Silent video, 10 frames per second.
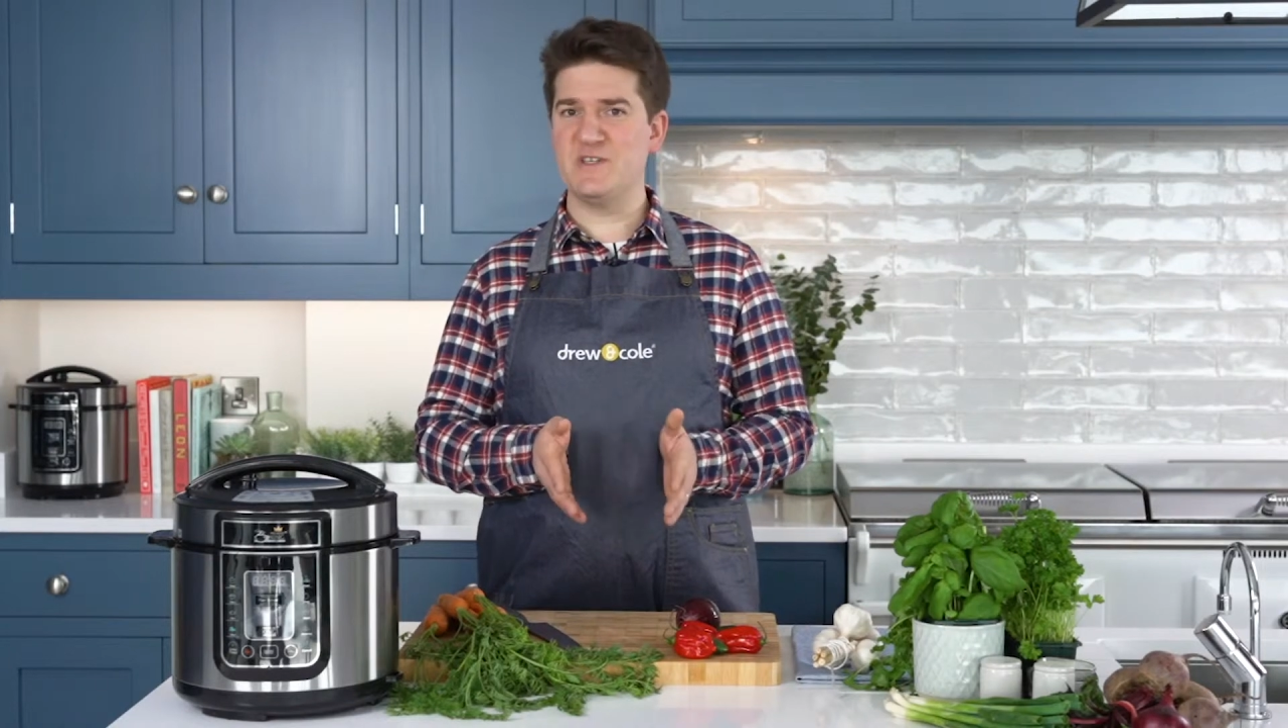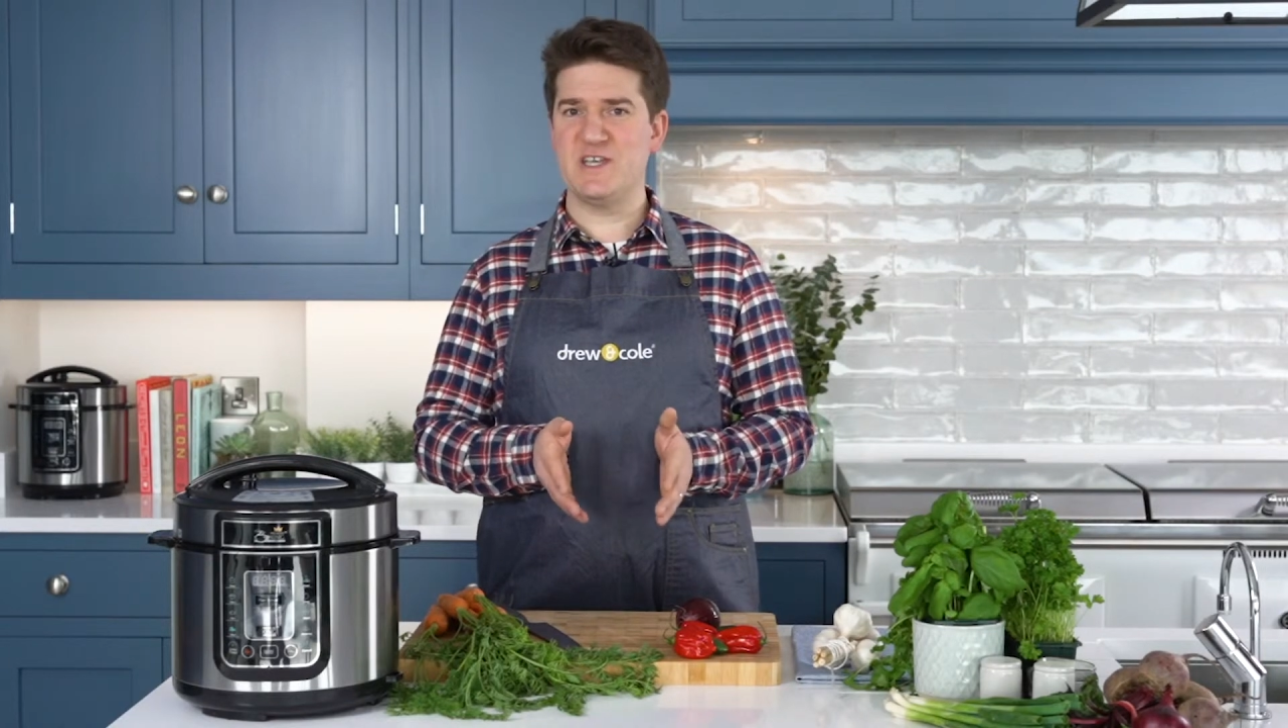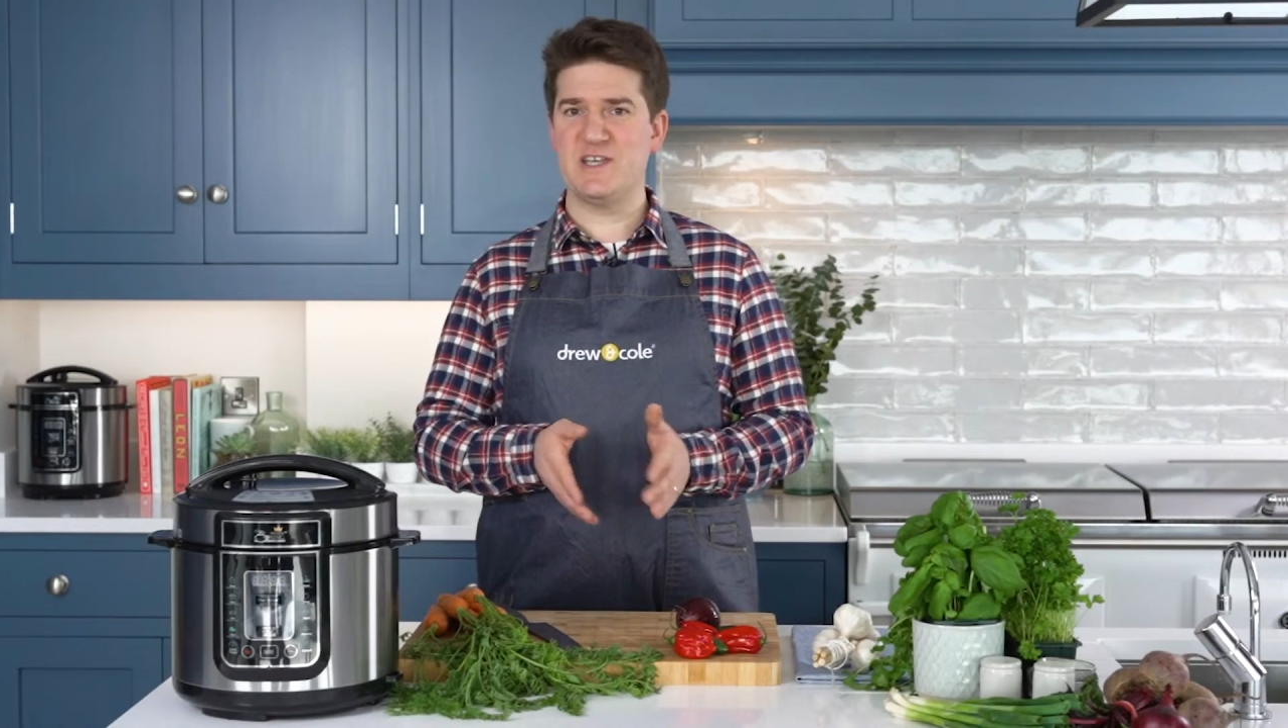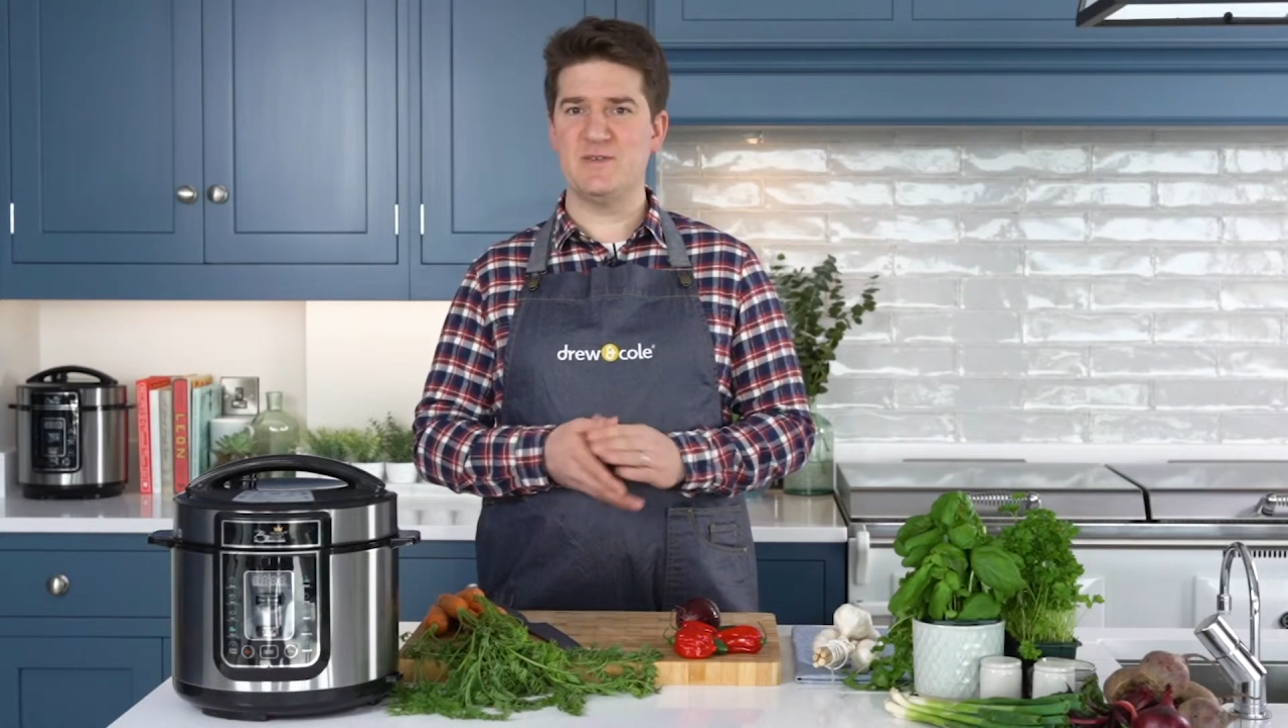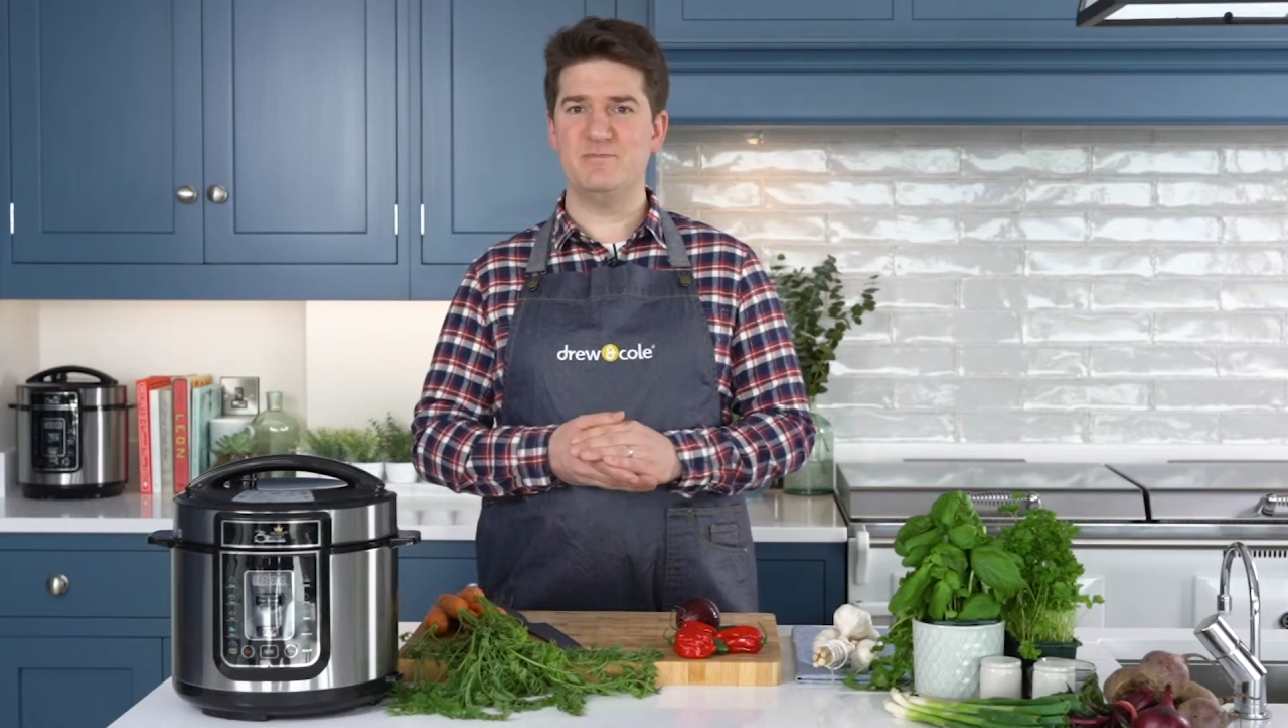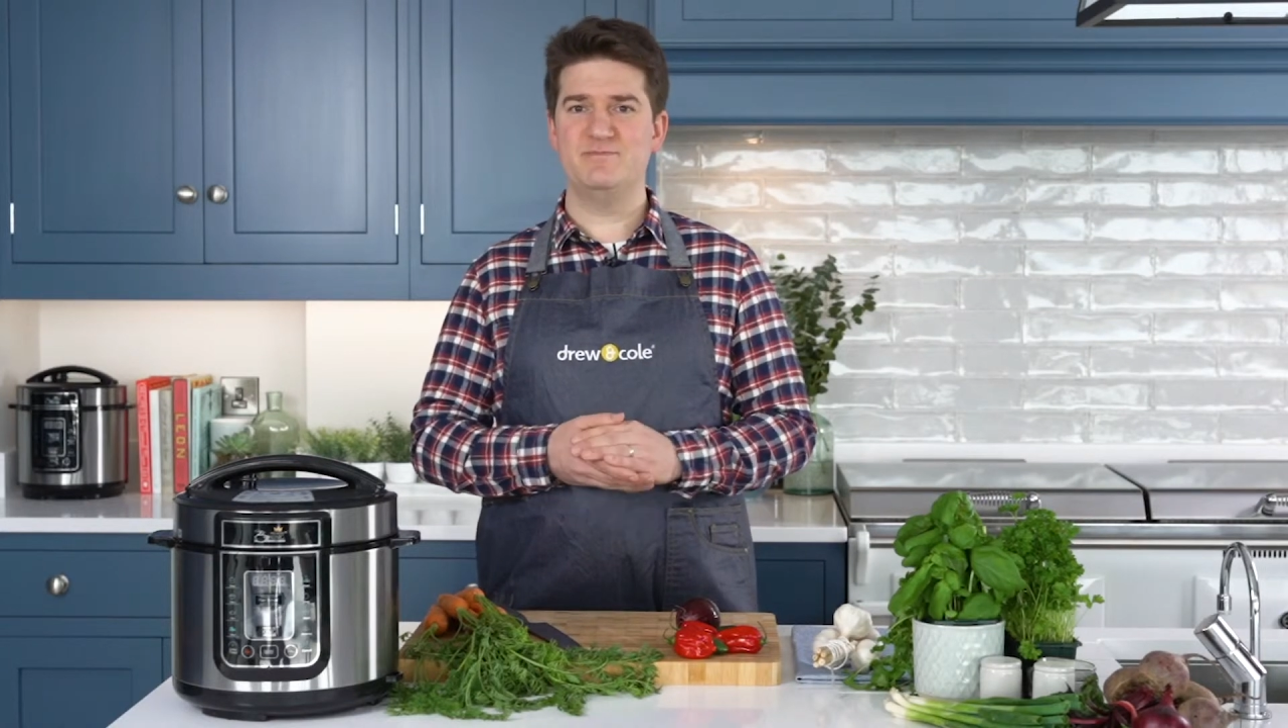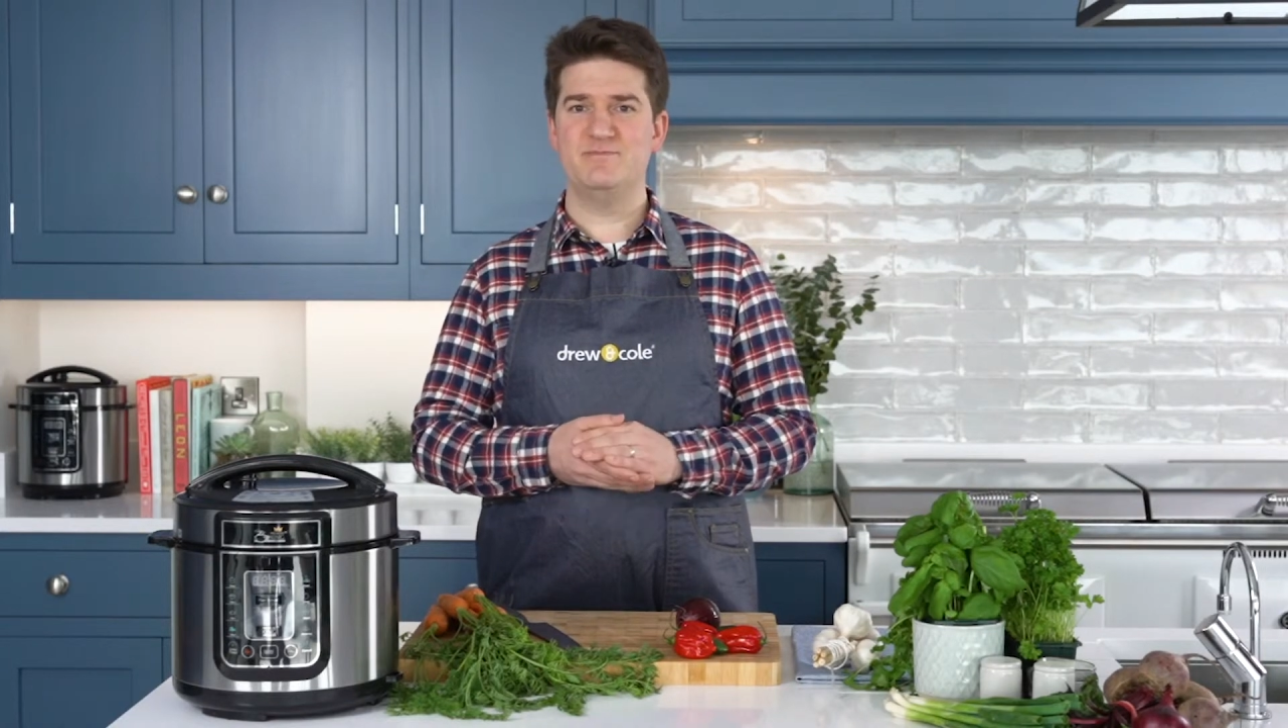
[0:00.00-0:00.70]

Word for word: to see them.